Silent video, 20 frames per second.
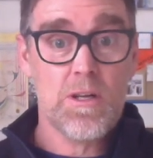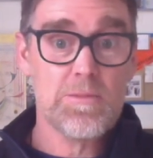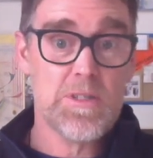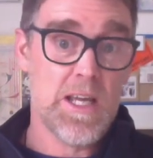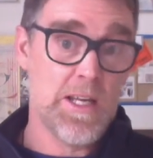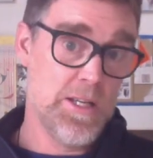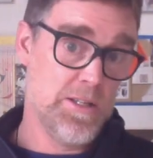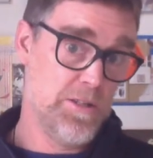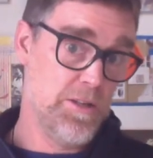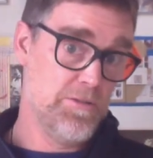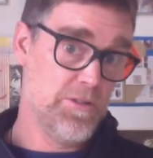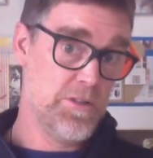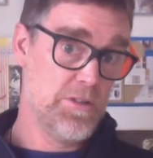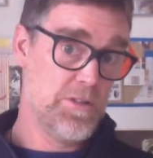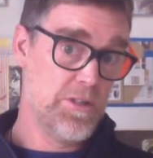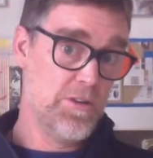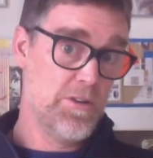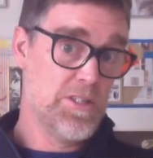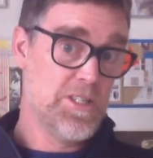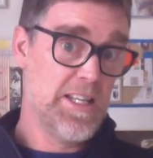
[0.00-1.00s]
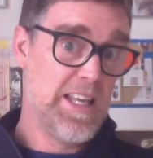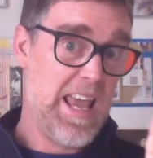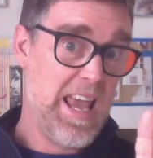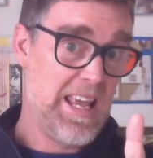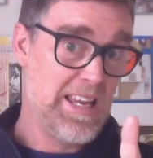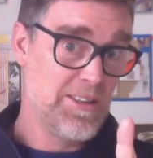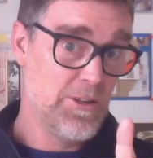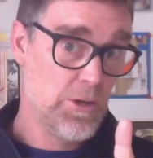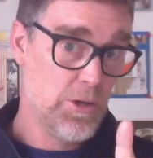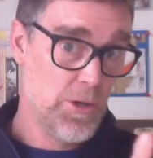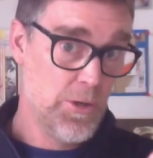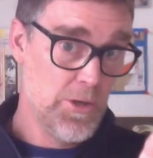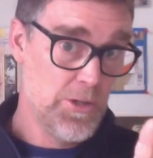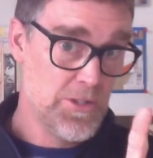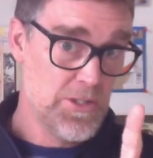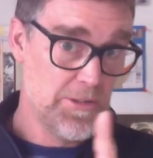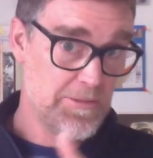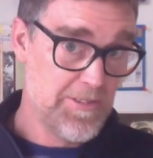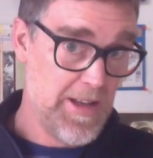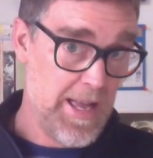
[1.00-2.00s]
taking ourselves so seriously and learn
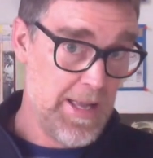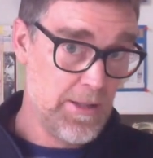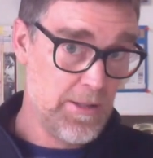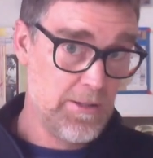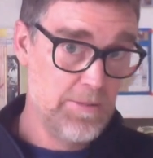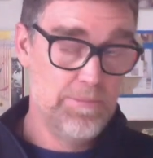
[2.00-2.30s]
to fail.